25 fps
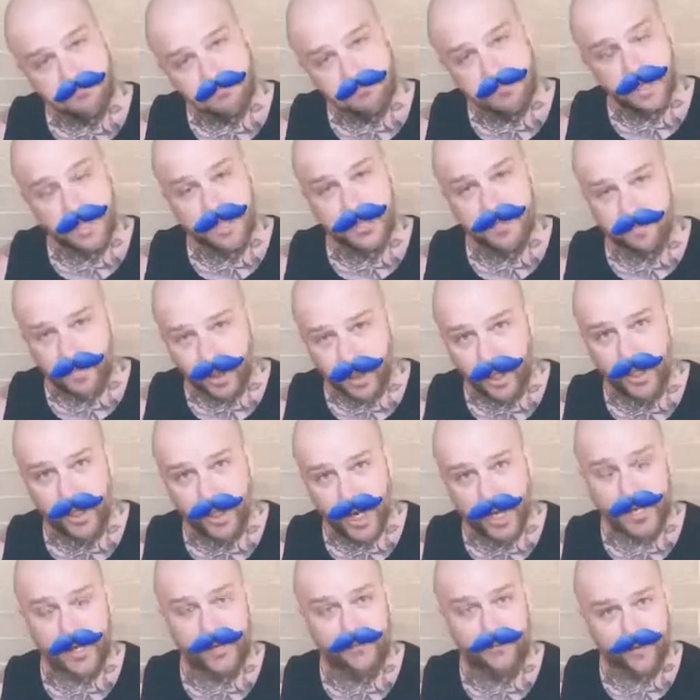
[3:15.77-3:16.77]
It's pretty
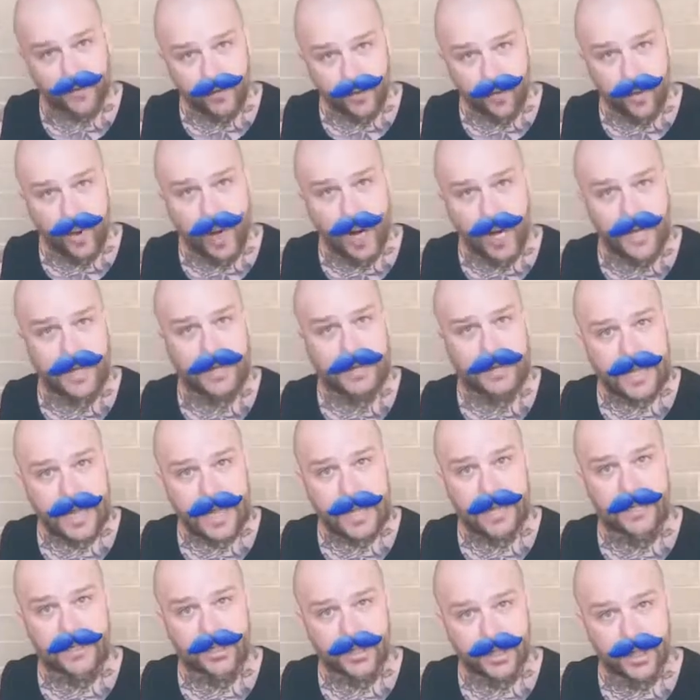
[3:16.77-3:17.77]
good. If you want a
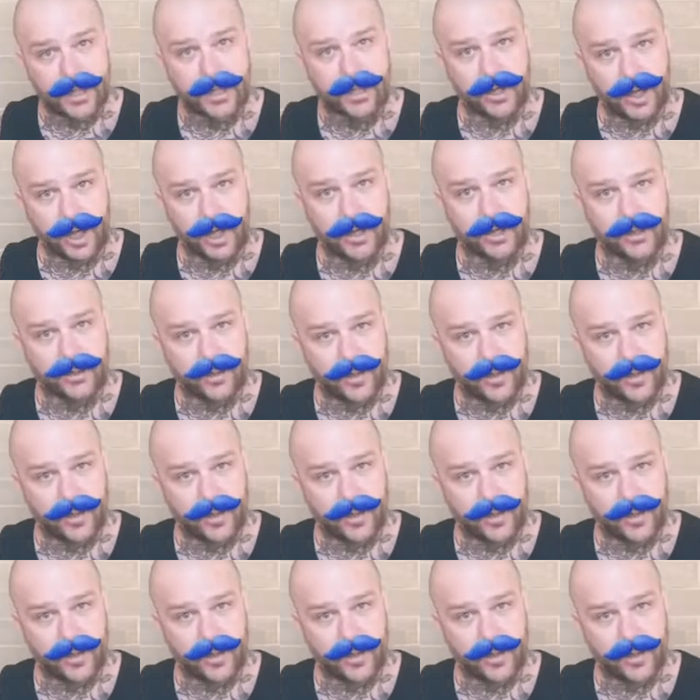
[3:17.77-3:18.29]
lot of chicken on